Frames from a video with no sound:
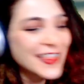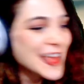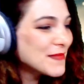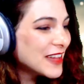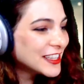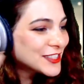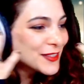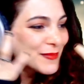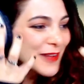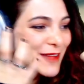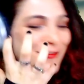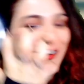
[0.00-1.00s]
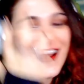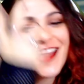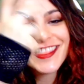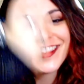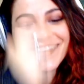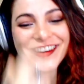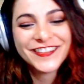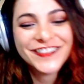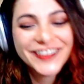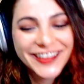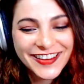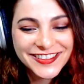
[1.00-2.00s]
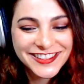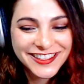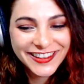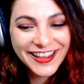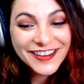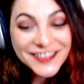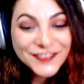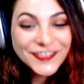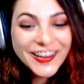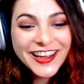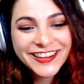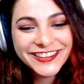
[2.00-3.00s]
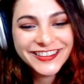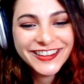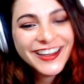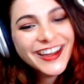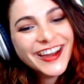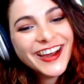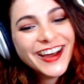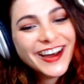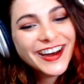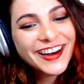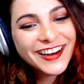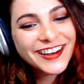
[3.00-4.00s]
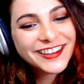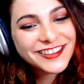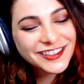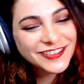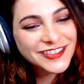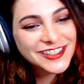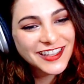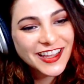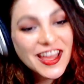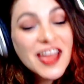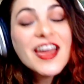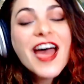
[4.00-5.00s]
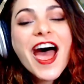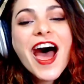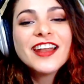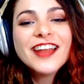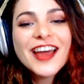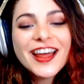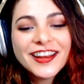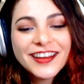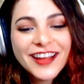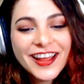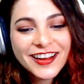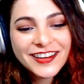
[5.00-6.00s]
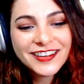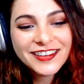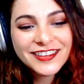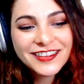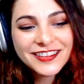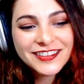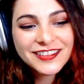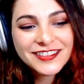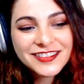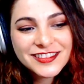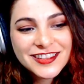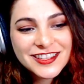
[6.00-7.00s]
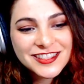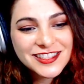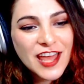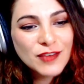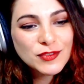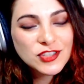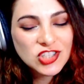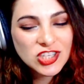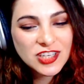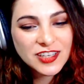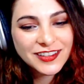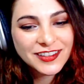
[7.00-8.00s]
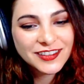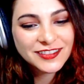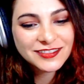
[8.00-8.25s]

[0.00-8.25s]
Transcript: That messed with my brain though, but that was good. That was fun. Oh, it took me a second. And and and the Z was cheating.